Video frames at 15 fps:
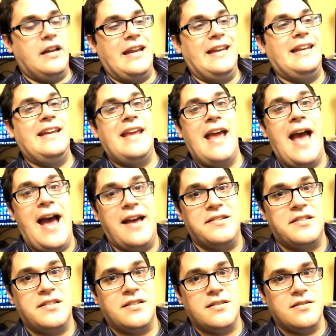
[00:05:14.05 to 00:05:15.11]
can
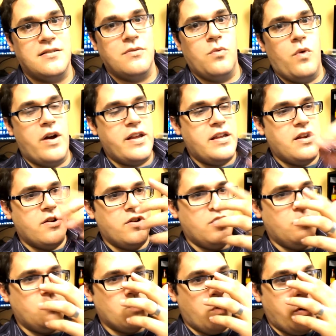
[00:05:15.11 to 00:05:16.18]
guess what year
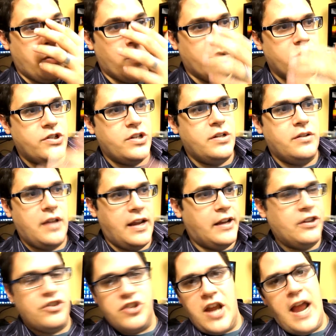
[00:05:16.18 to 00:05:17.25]
you joined Origin, they
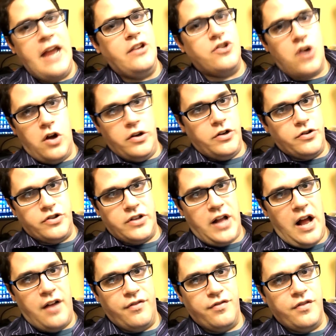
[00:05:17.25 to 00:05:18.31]
can change all your
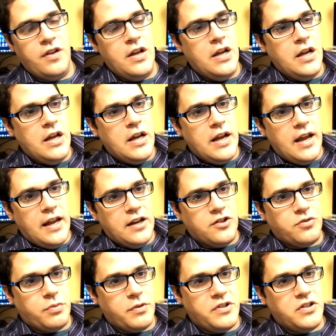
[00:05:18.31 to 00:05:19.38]
stuff, and
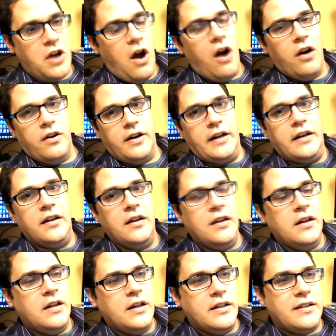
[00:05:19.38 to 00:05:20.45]
it's retarded.
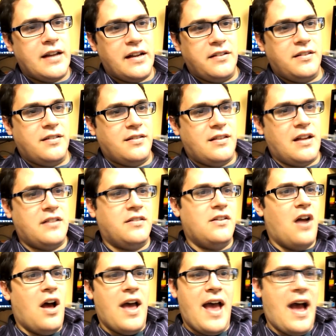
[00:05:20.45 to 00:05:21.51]
That's
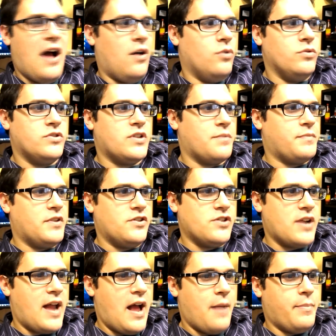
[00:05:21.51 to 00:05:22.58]
not how something
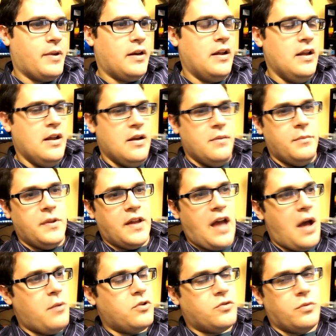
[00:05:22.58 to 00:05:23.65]
should happen. And the
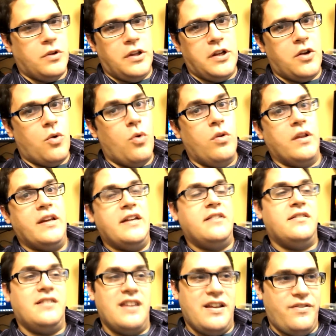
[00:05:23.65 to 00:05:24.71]
guy was really cool, and he
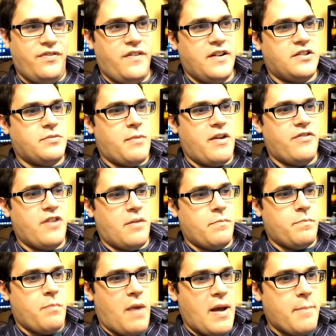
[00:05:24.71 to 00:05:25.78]
did fix my
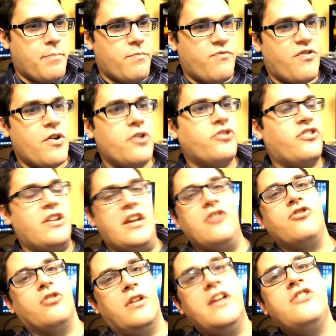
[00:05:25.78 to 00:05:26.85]
first
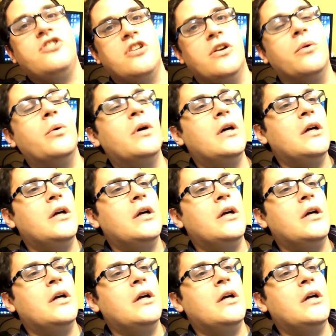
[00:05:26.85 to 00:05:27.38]
initial issue,